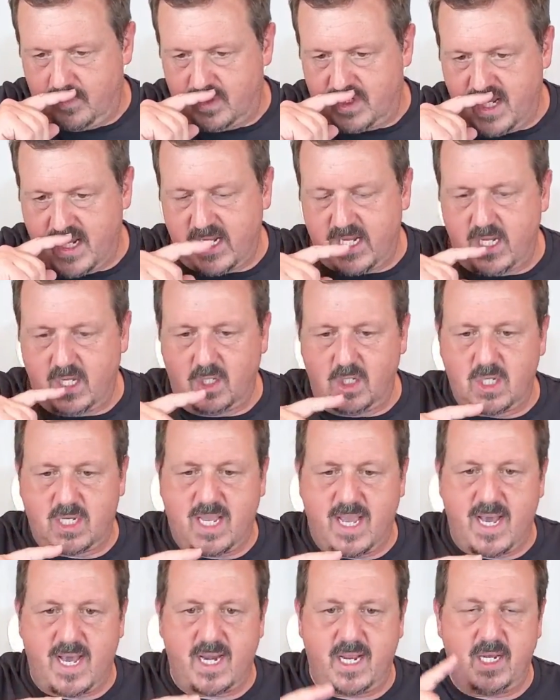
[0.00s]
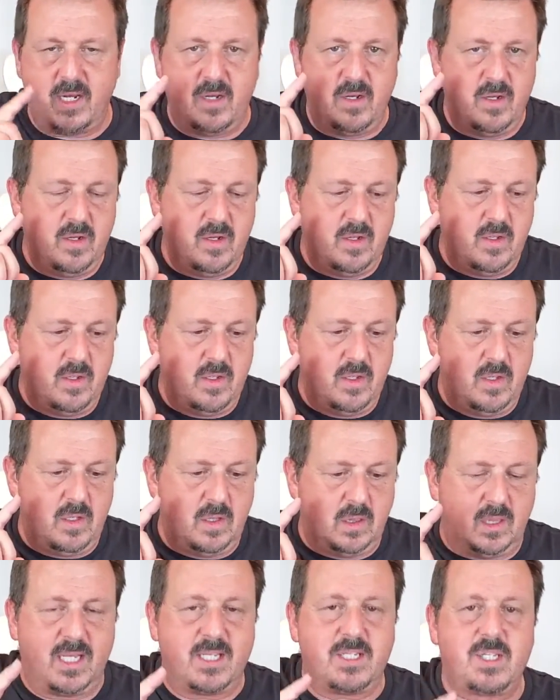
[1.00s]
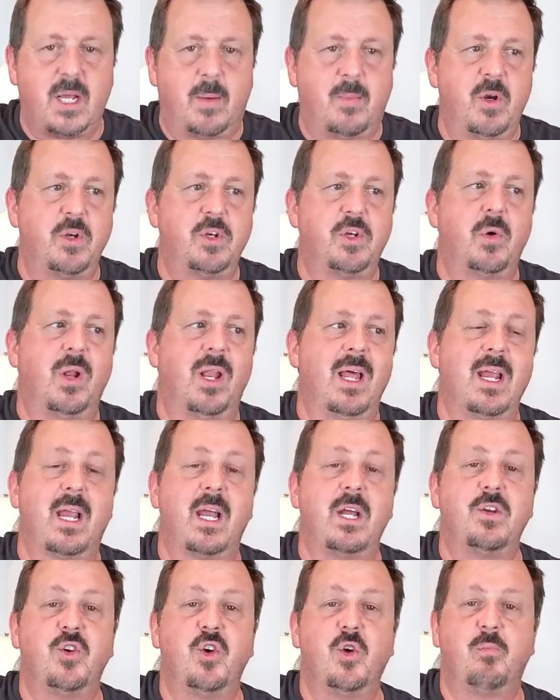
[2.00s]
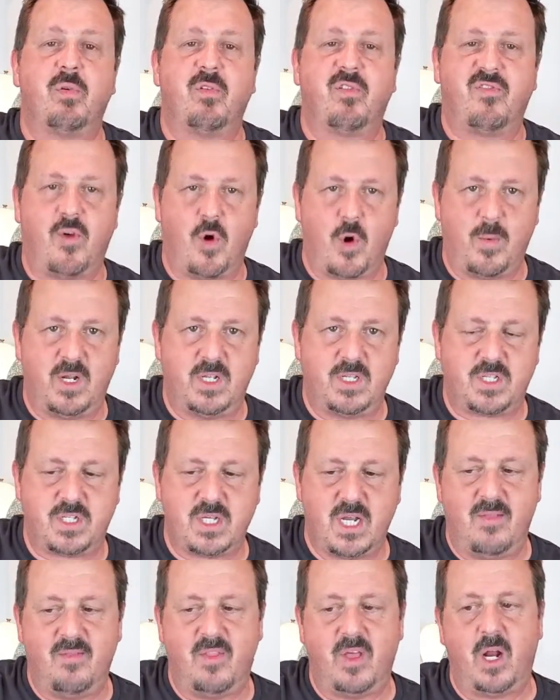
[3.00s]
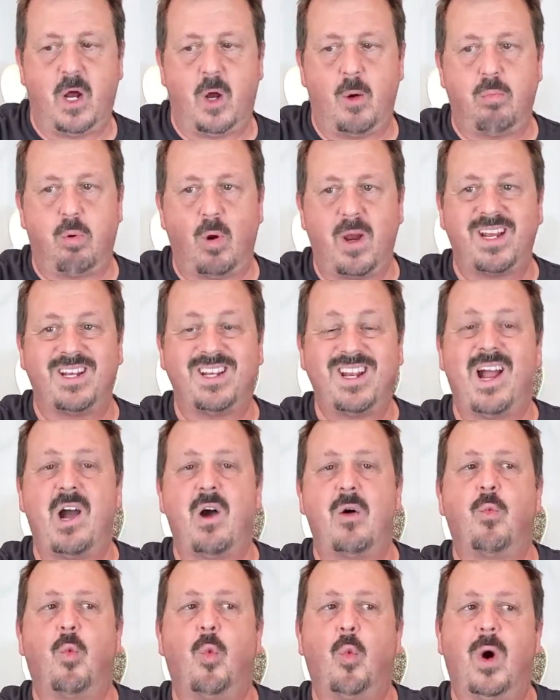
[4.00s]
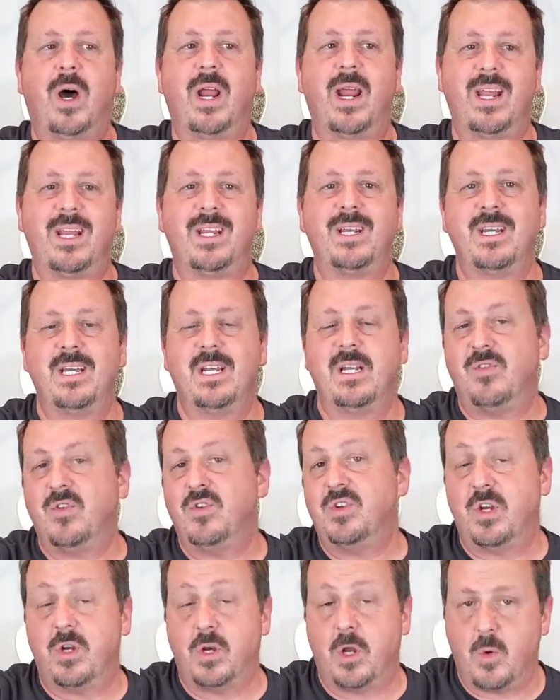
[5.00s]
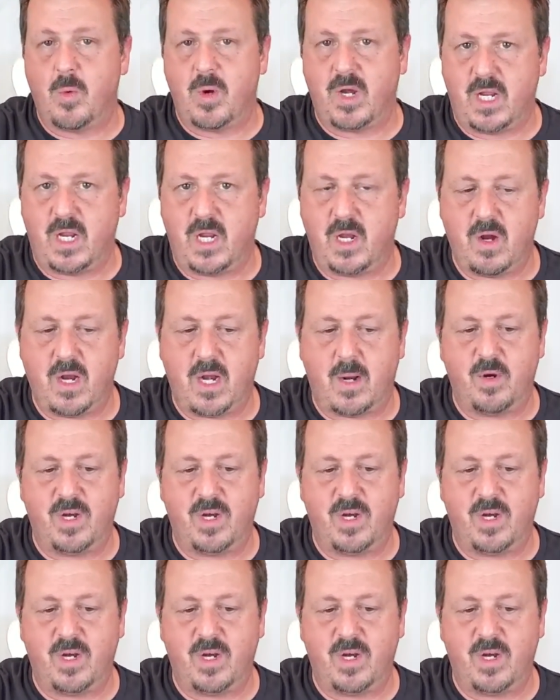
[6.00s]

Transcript: Taking a look at it, I'm going to do it like I do in performance, and then I'll break down what I did if you didn't already hear it.